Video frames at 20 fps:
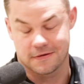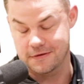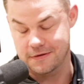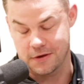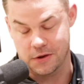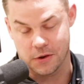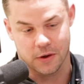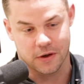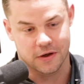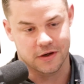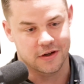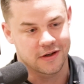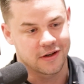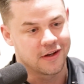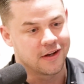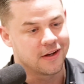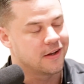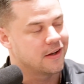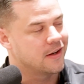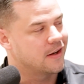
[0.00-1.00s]
New York,
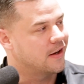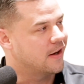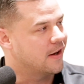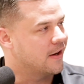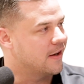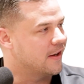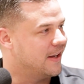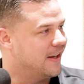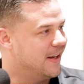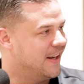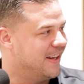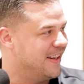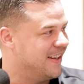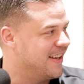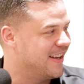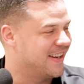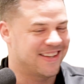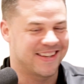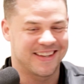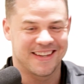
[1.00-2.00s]

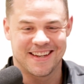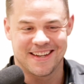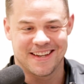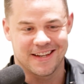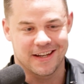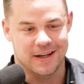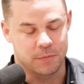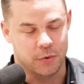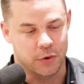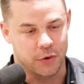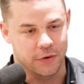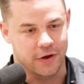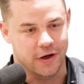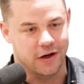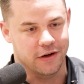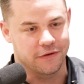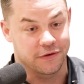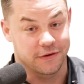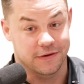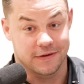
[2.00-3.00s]
and pulled
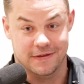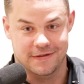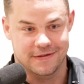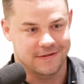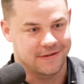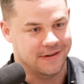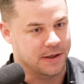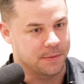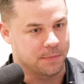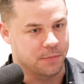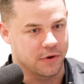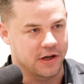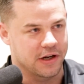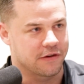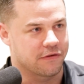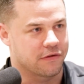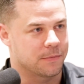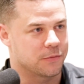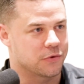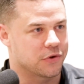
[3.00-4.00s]
off and take a
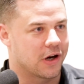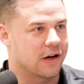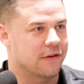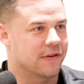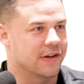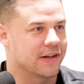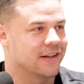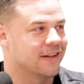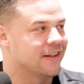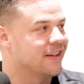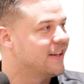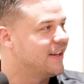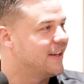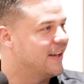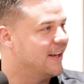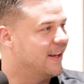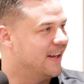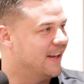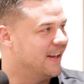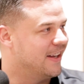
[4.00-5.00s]
break from driving.
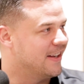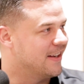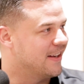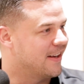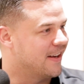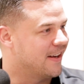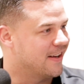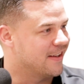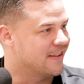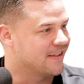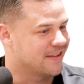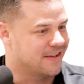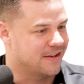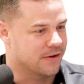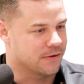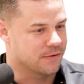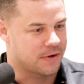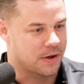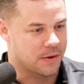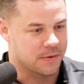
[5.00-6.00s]
And, I
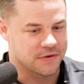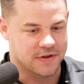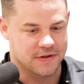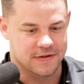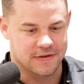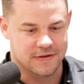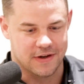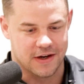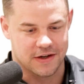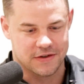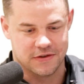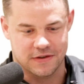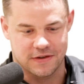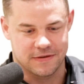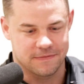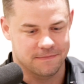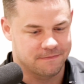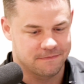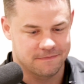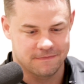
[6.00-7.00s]
was just actually